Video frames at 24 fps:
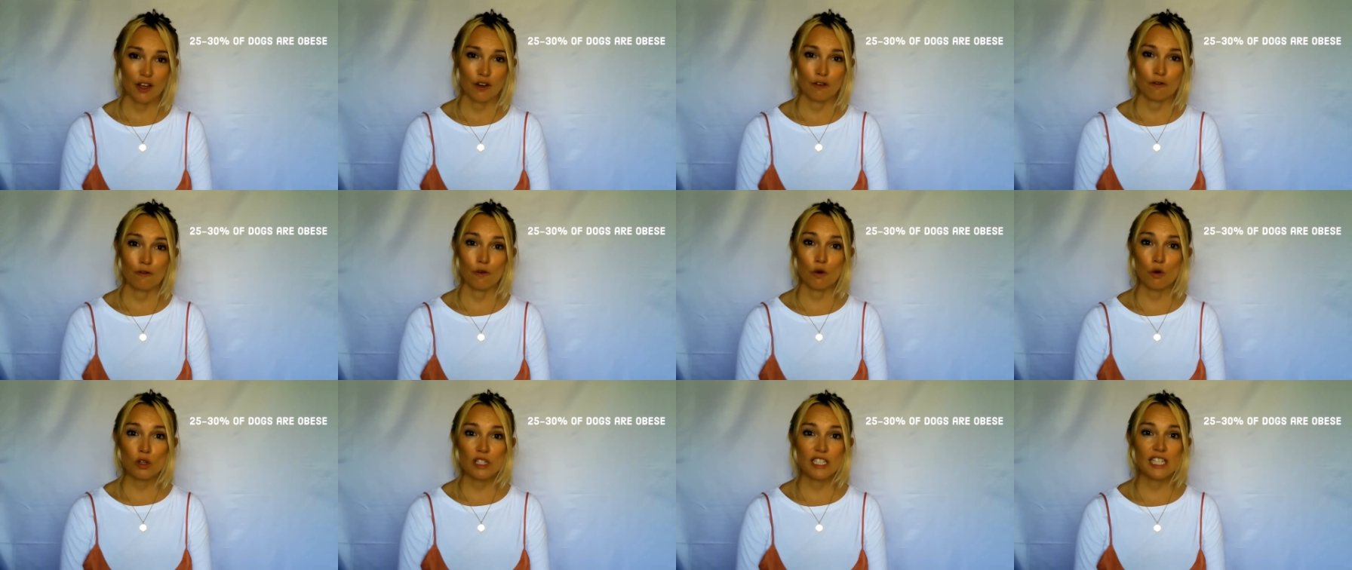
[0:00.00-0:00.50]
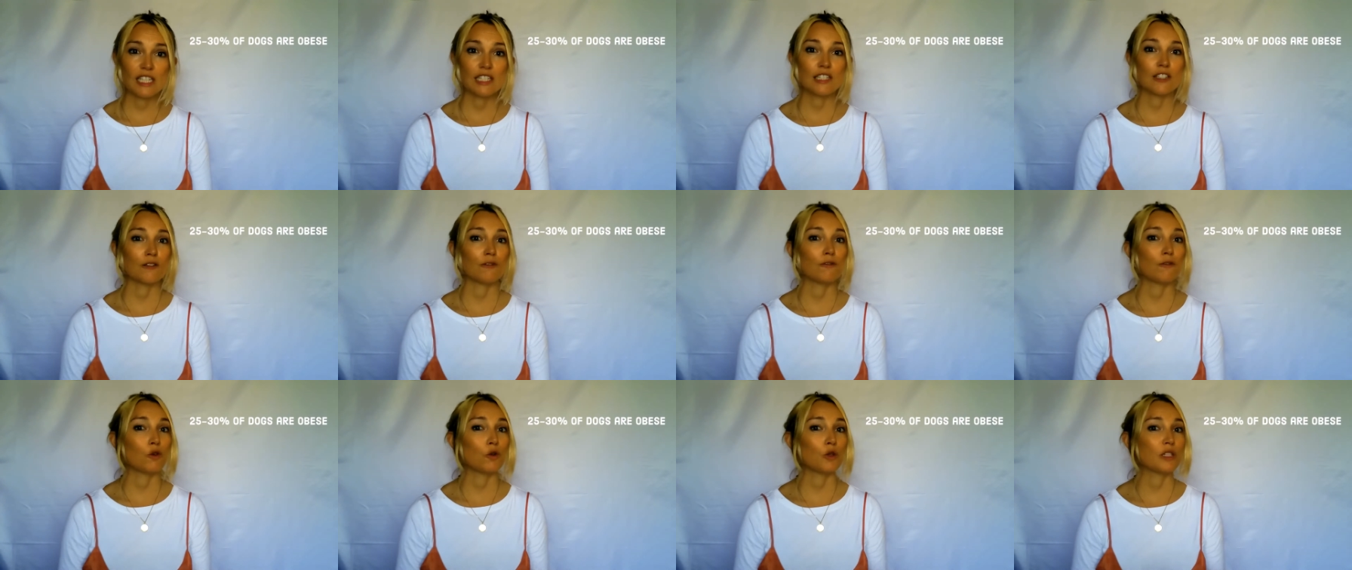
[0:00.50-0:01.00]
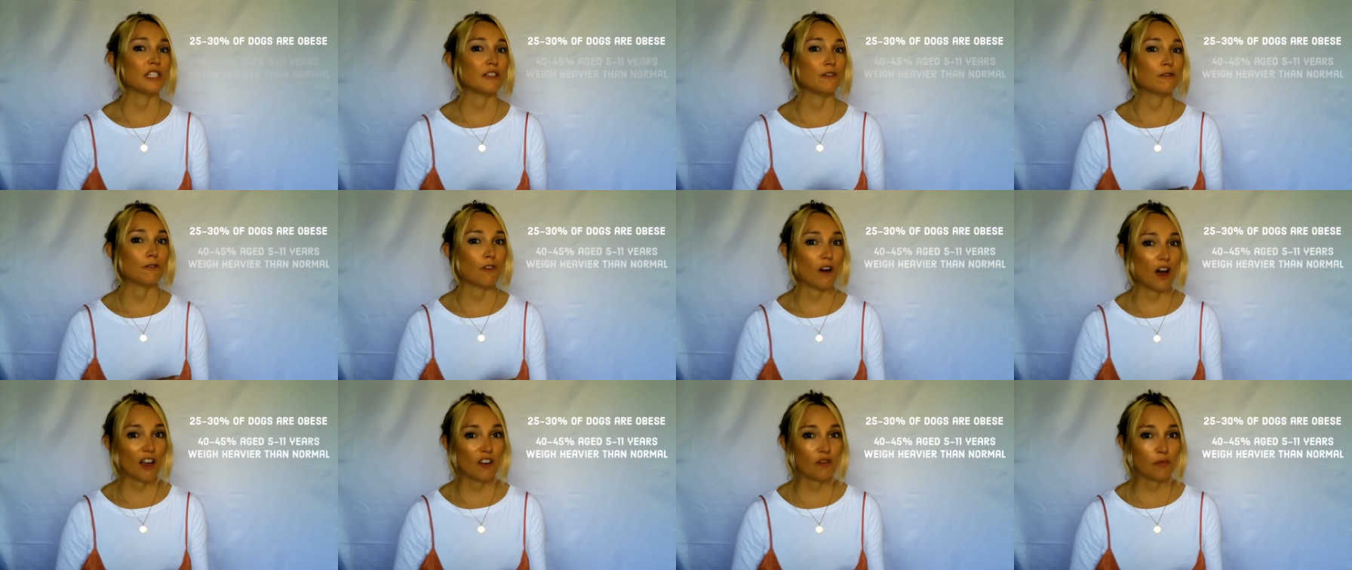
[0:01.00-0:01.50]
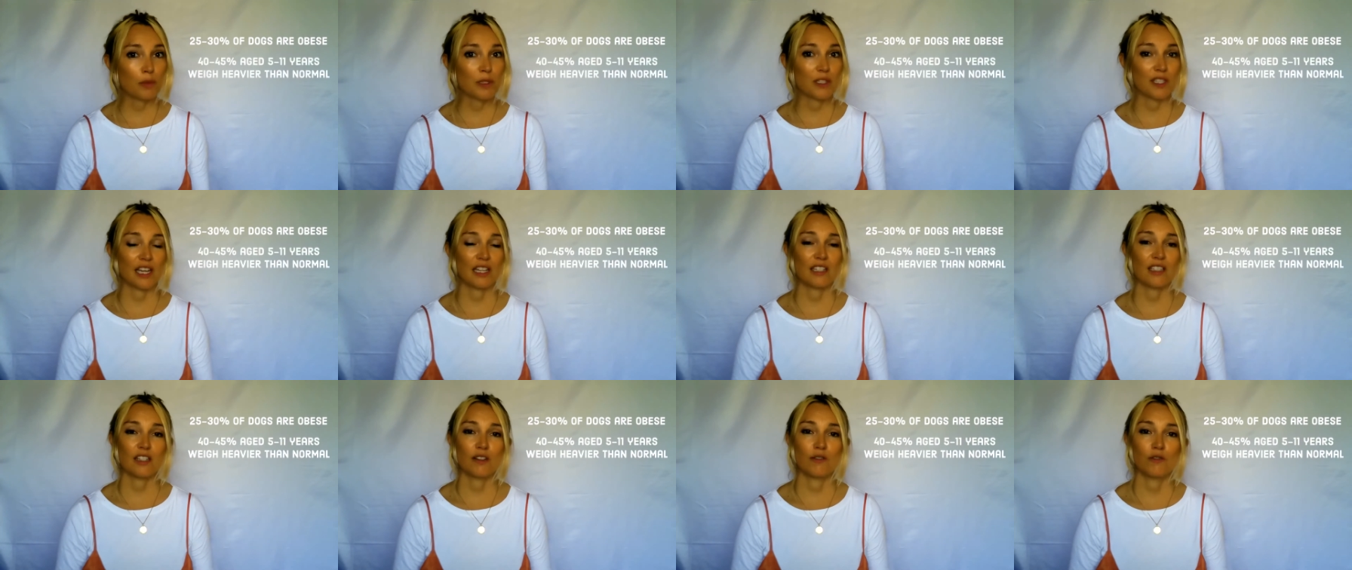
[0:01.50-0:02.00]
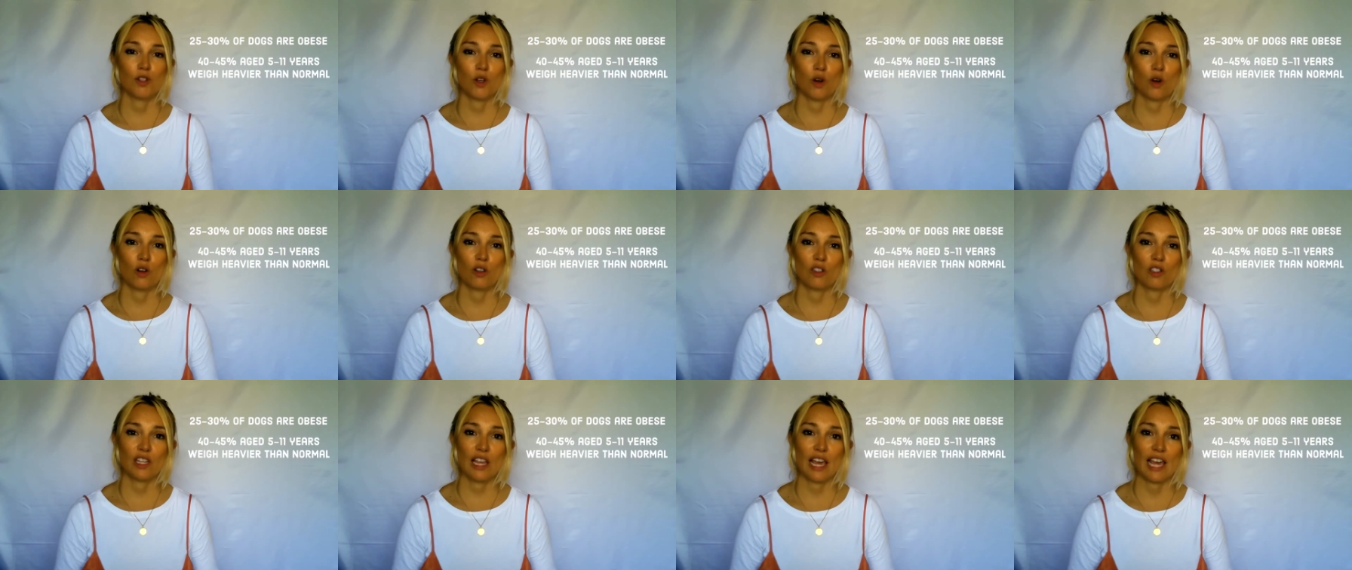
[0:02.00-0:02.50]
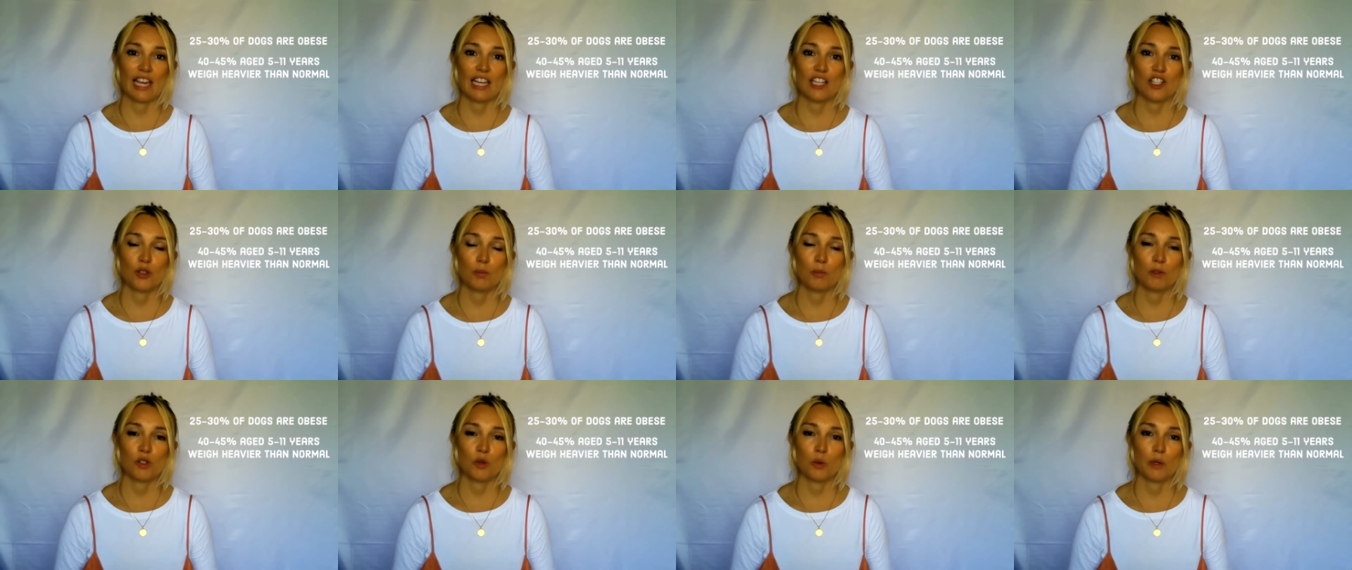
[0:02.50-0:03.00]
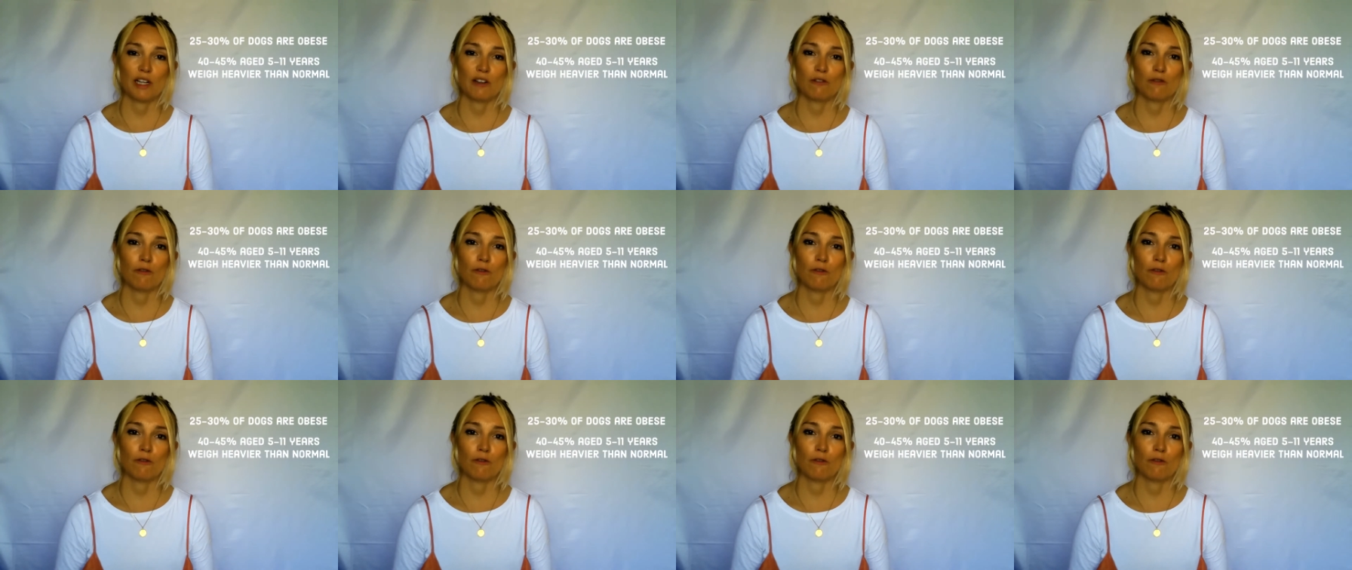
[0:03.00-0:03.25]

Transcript: 40 to 45% of dogs aged between